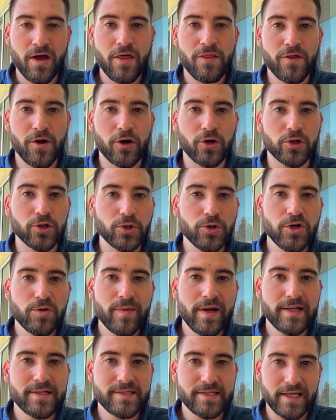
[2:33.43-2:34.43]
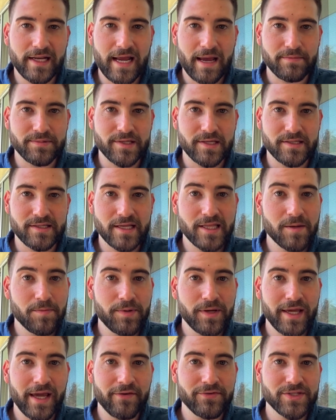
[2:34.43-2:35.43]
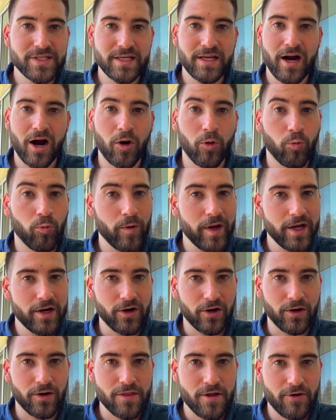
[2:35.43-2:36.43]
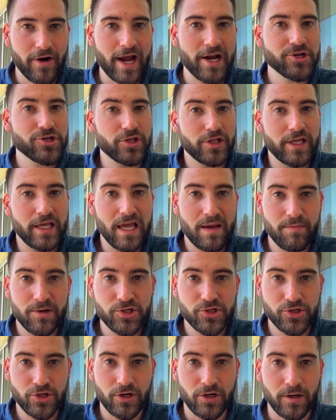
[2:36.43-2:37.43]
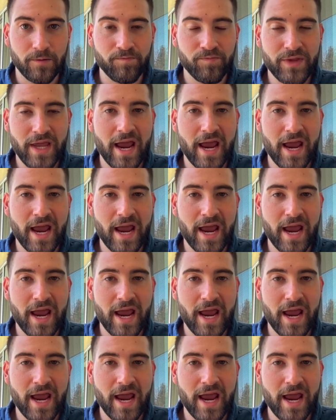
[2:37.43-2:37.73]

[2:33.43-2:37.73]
their glutamate synapses in the PFC are weaker, they're actually immature,